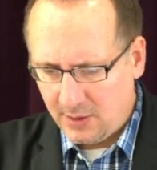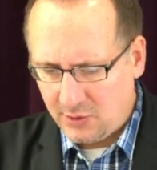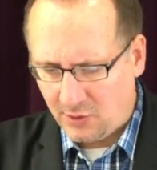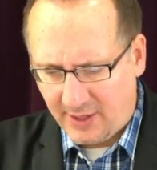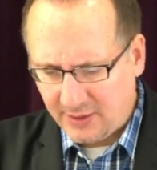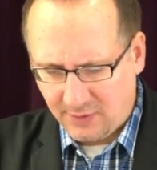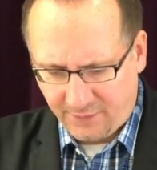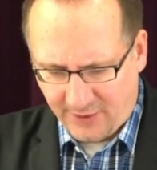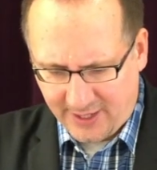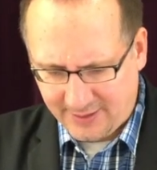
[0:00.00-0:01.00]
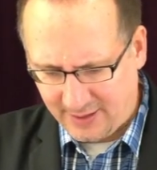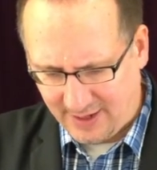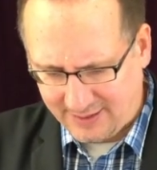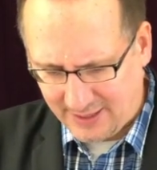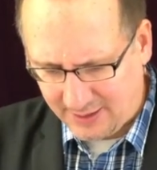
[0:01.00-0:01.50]
trying to find an
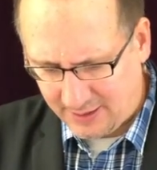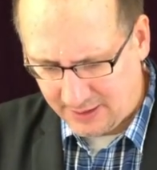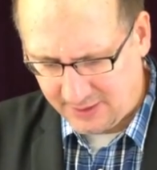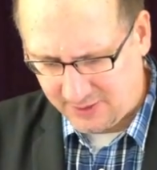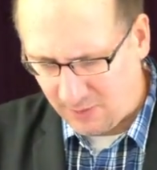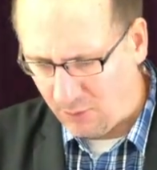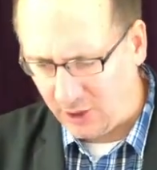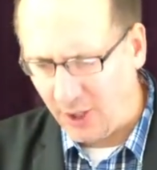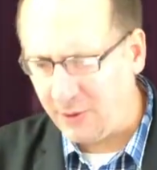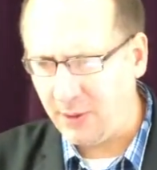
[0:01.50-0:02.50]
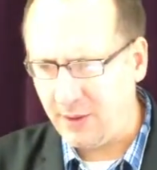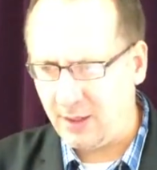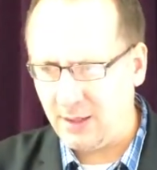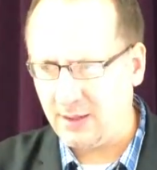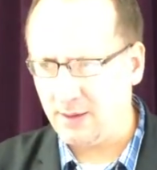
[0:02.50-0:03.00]
identity somewhere other
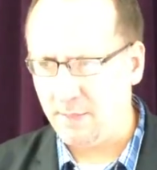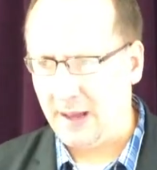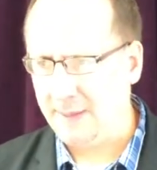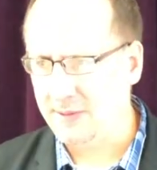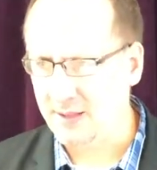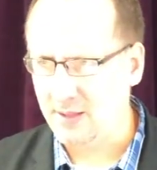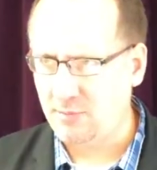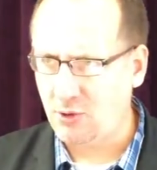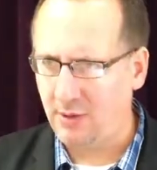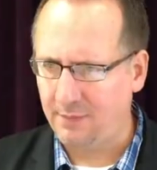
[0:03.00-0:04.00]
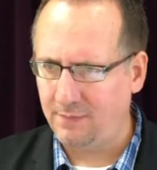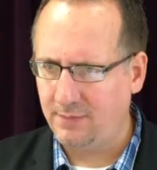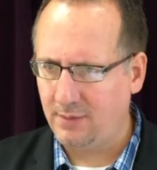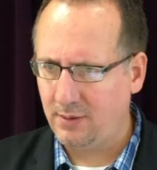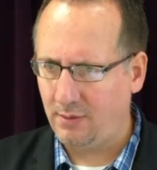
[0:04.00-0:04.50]
than in the baptism you have
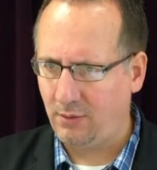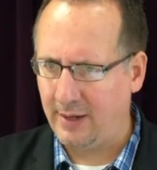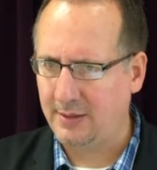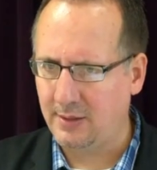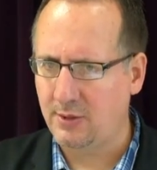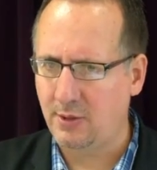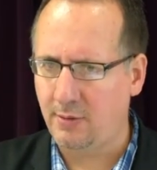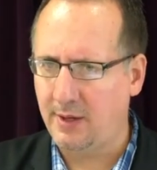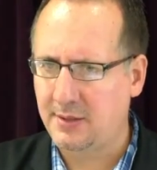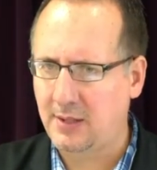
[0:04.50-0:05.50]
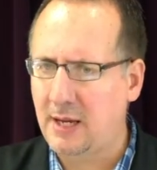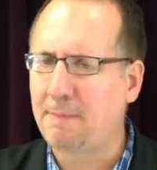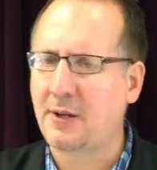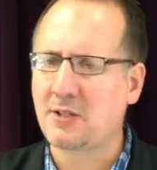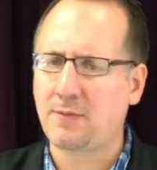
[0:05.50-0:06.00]
granted to us.
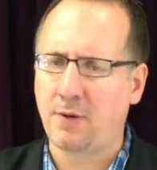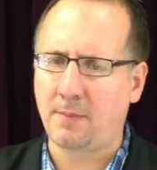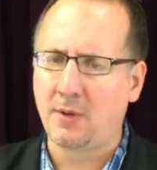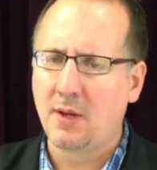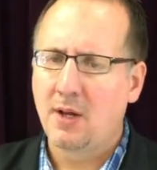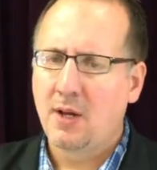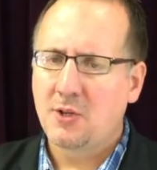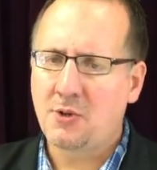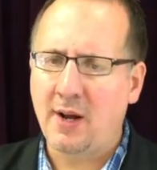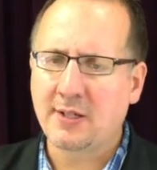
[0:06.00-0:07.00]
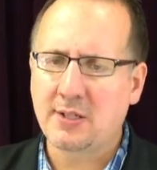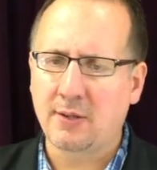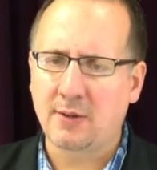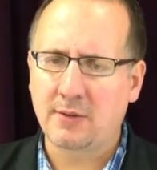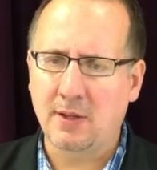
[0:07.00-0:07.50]
Keep us from trying
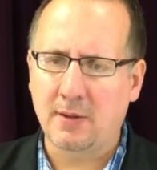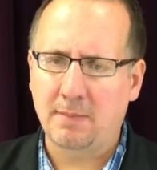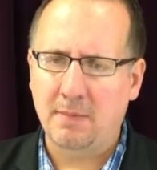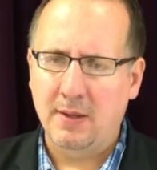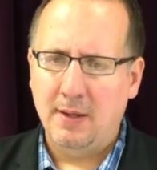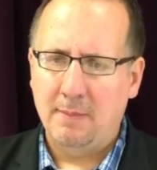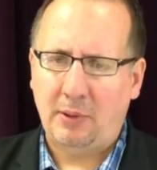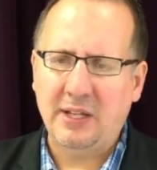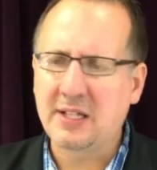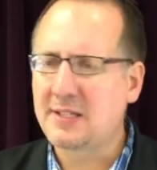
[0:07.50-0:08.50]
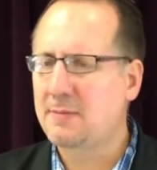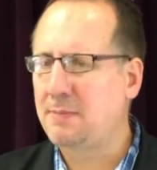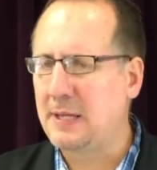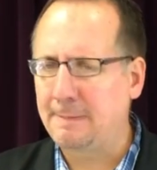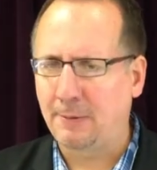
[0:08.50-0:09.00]
to please
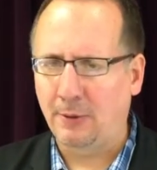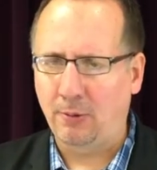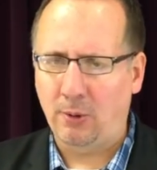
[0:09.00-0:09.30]
people